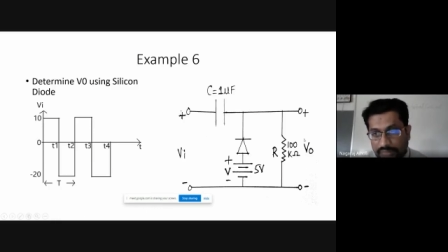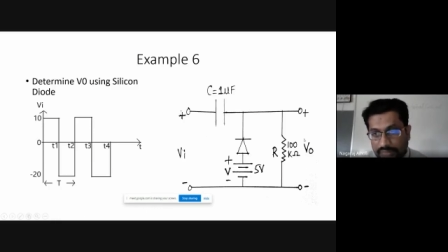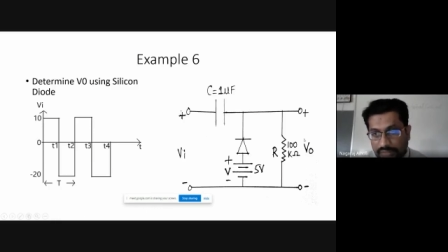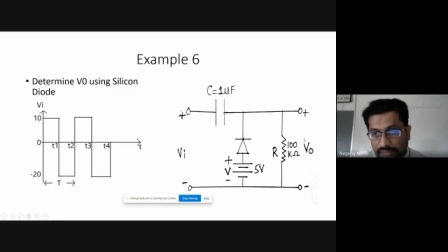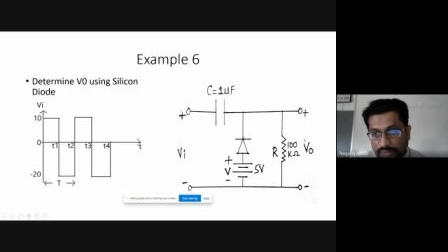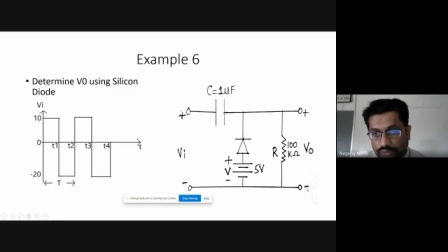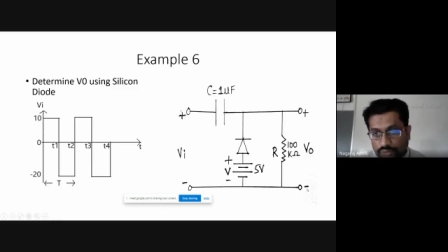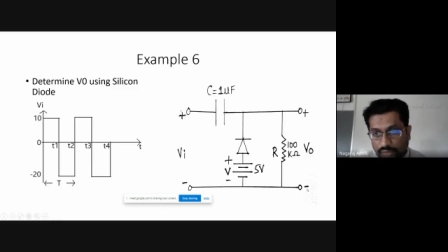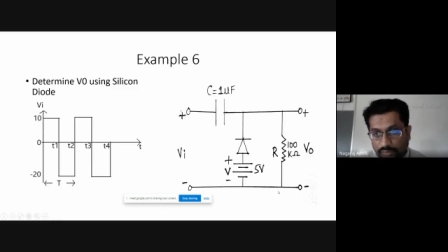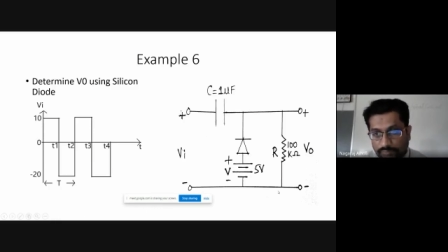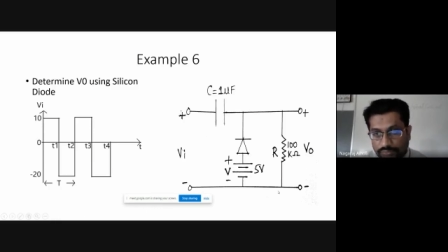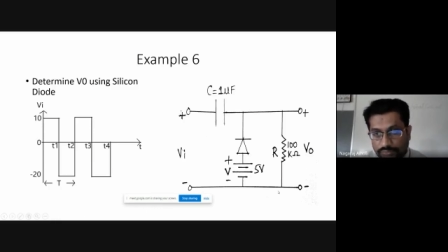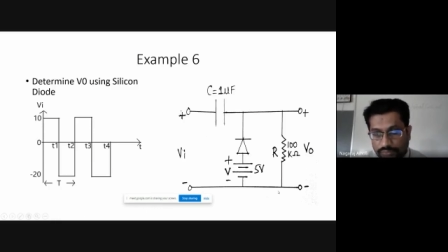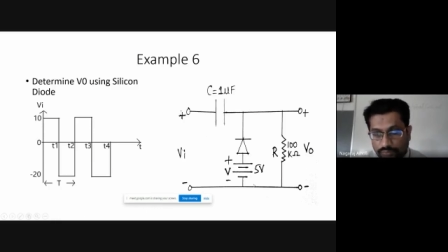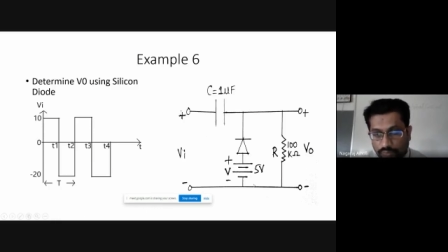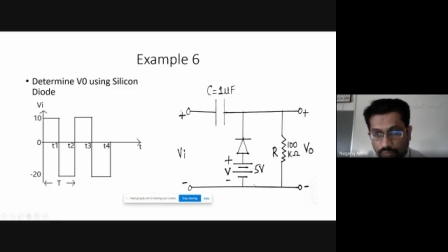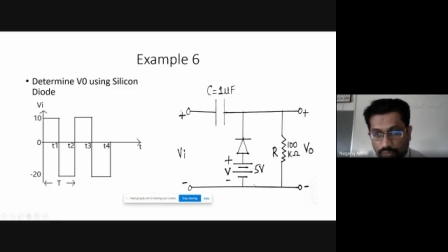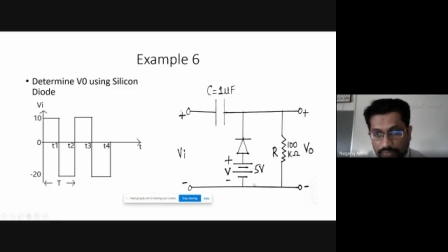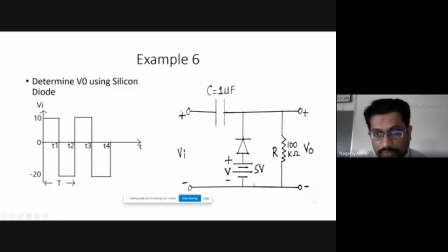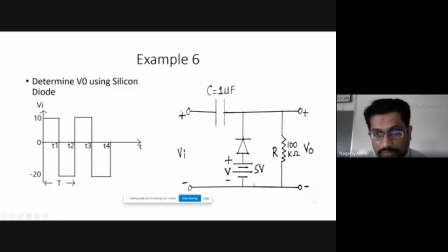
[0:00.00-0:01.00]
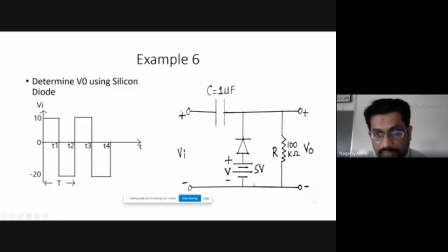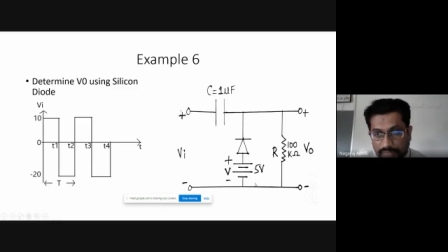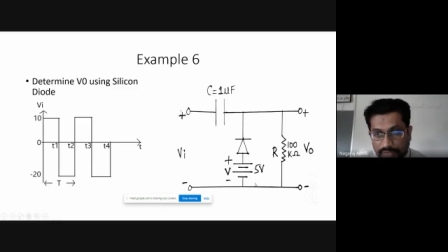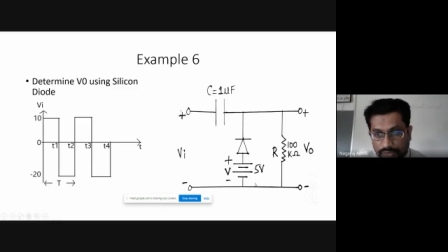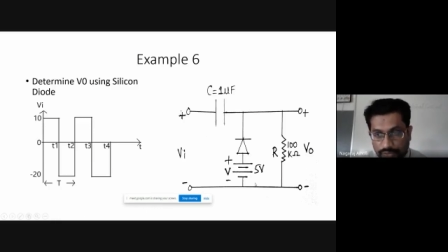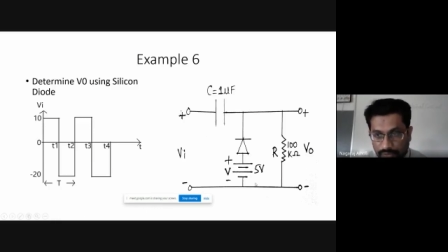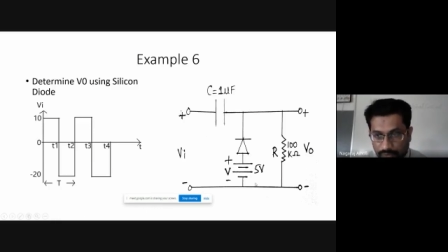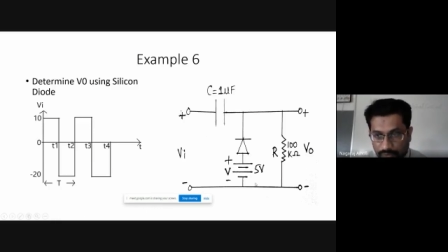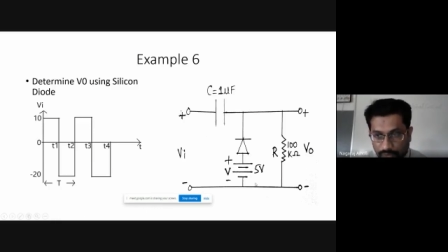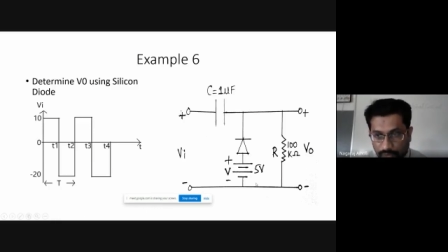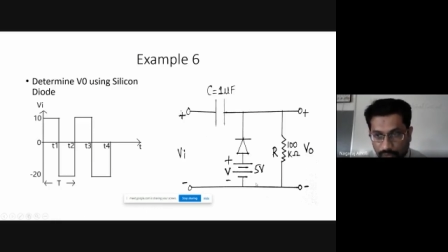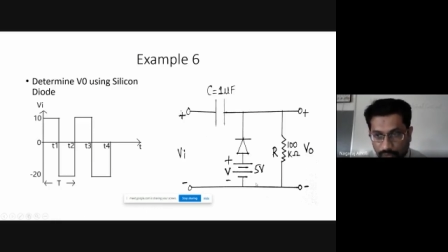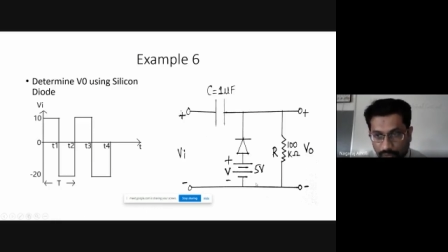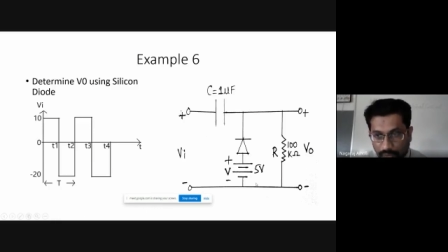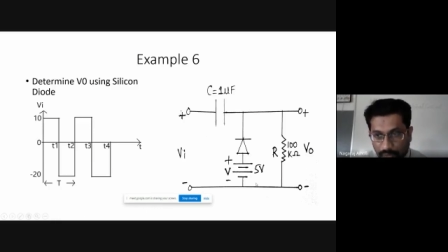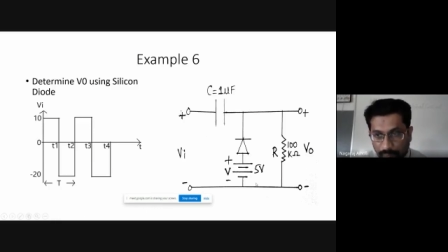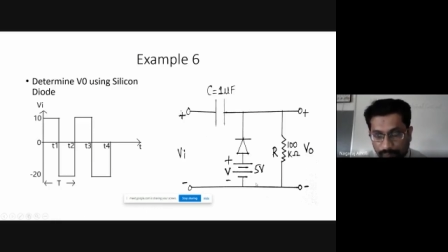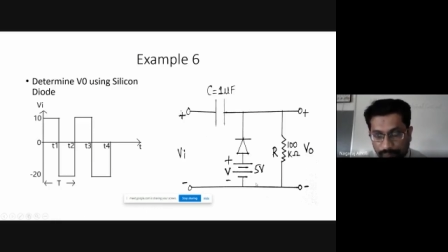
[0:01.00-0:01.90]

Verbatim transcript: kirchhoff's voltage law